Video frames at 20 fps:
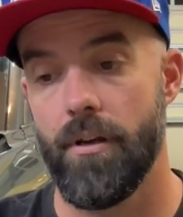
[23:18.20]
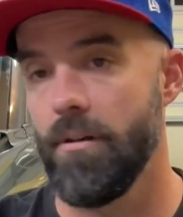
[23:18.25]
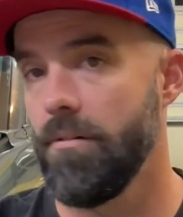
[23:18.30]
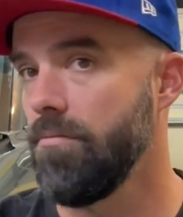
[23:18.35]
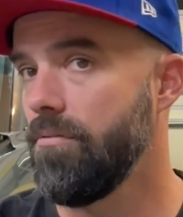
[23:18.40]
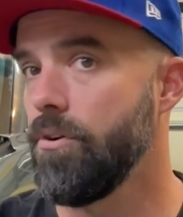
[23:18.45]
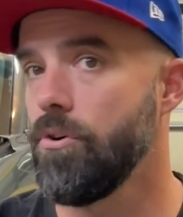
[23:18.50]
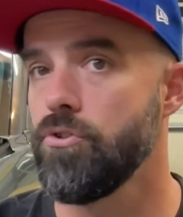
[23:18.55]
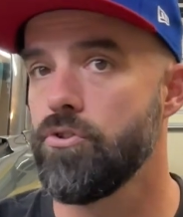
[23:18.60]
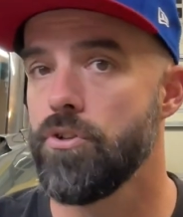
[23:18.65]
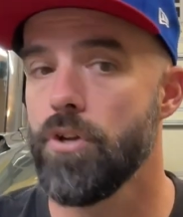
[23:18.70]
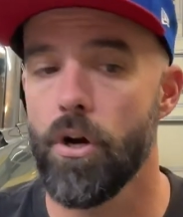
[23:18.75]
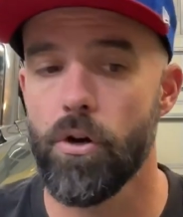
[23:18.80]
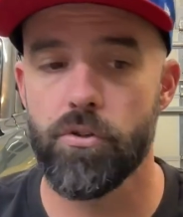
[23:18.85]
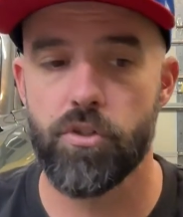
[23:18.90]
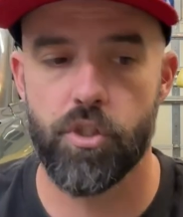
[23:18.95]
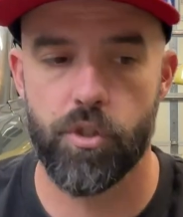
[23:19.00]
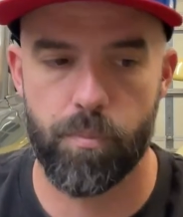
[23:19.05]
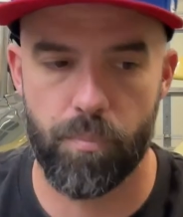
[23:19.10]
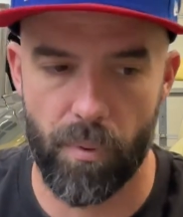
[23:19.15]
There's no
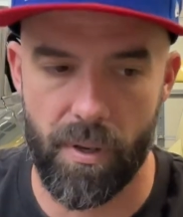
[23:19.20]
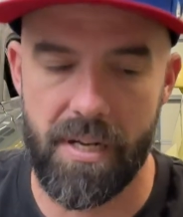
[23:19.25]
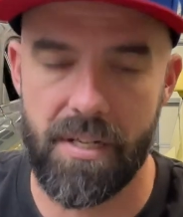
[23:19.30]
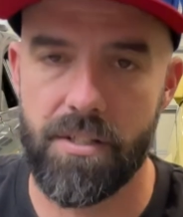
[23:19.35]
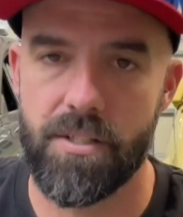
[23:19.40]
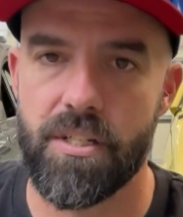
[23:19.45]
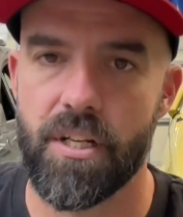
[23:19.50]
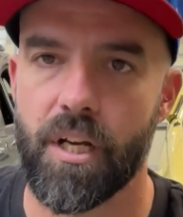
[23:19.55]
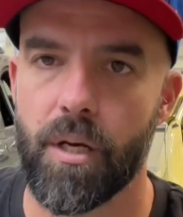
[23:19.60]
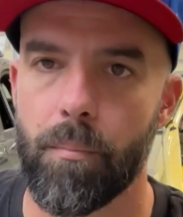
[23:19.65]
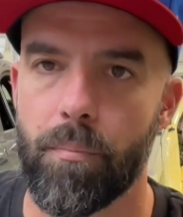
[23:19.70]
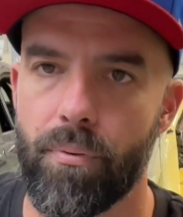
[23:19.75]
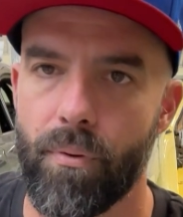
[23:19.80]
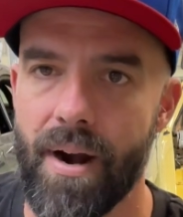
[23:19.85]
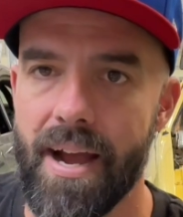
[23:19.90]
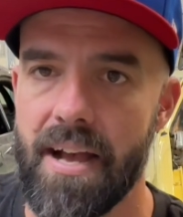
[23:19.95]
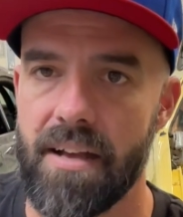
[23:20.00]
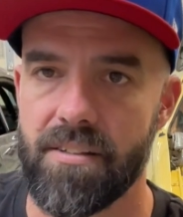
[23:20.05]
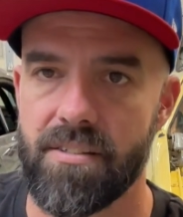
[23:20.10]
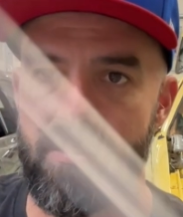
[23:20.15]
springs to
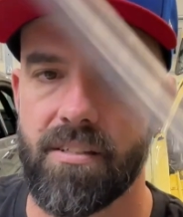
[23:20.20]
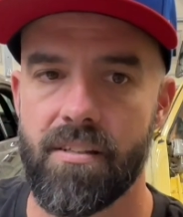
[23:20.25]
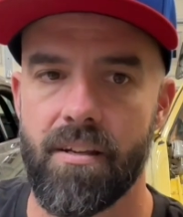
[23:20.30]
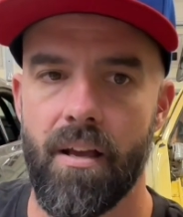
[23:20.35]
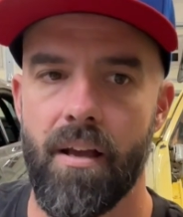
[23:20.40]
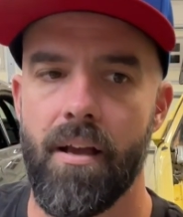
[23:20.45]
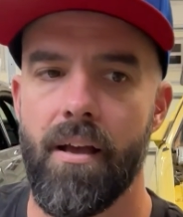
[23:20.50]
compress.